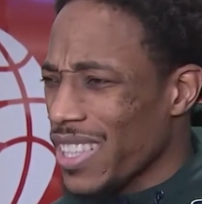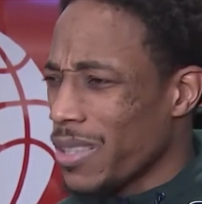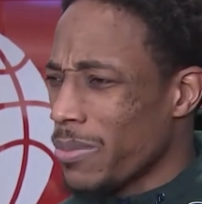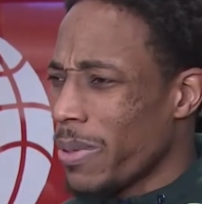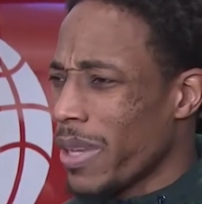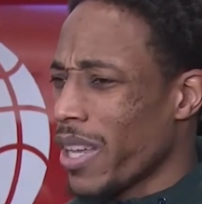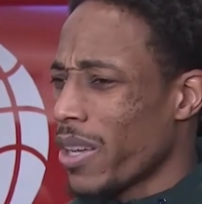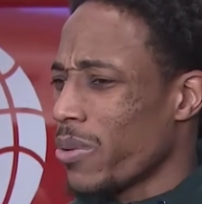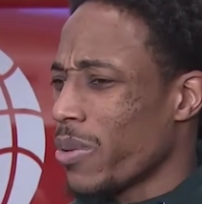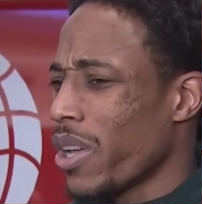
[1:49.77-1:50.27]
It's
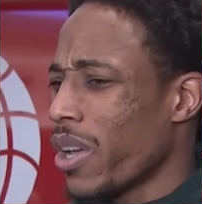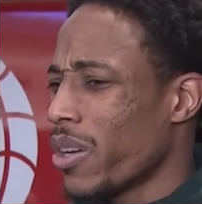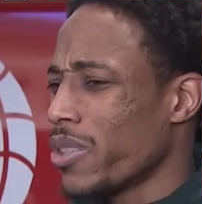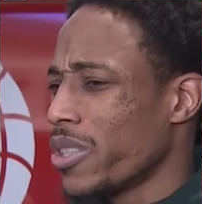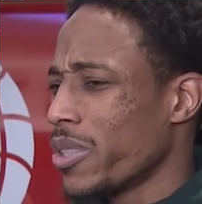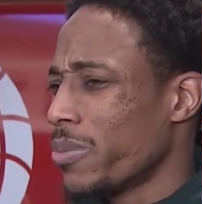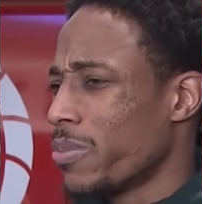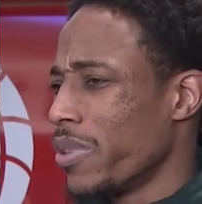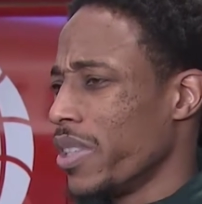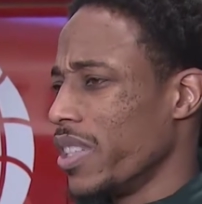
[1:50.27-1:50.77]
big. We
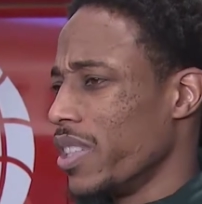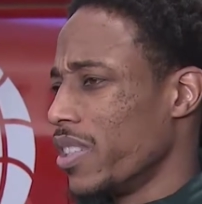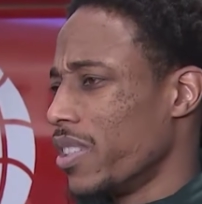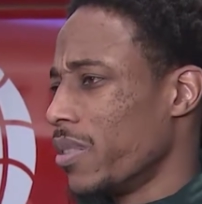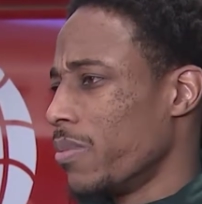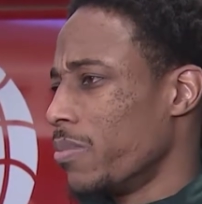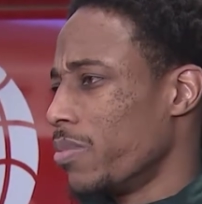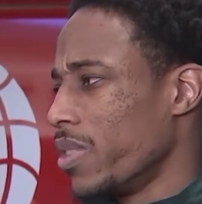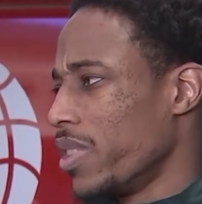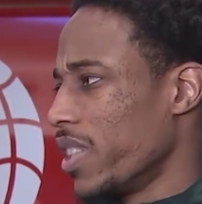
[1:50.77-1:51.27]
always
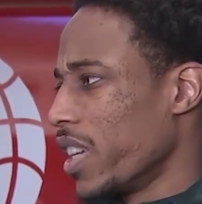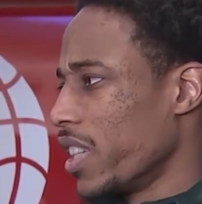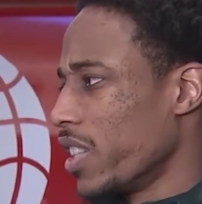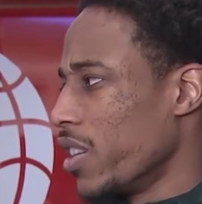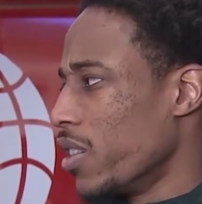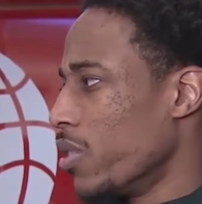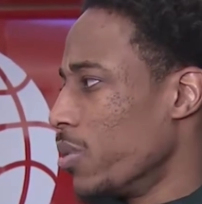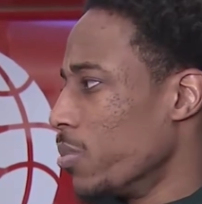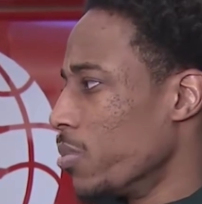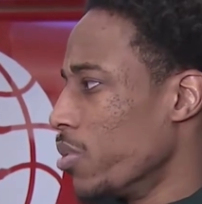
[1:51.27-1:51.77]
preach
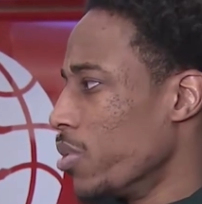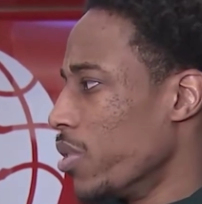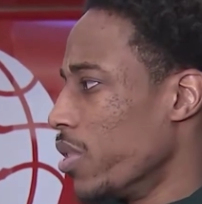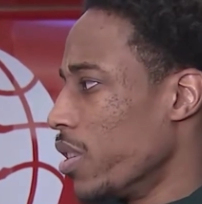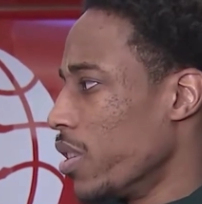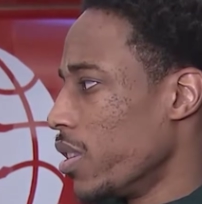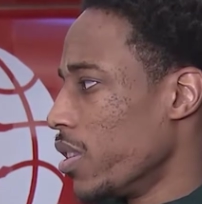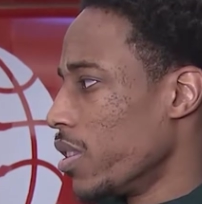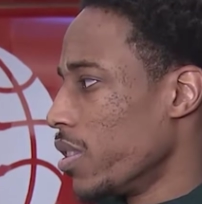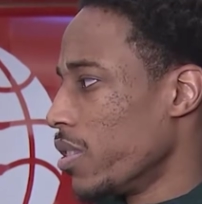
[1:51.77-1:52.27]
protecting home court.